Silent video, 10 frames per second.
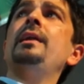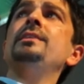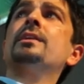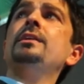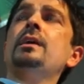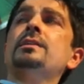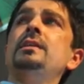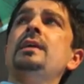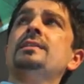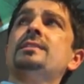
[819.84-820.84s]
and he's
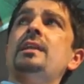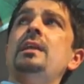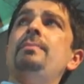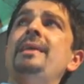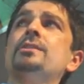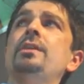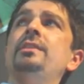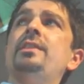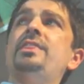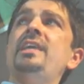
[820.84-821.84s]
conducted a study based
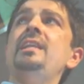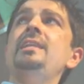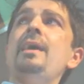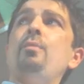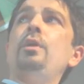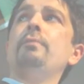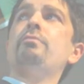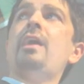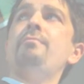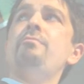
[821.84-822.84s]
on the THIN Network
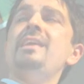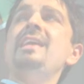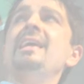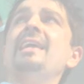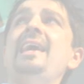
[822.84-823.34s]
primary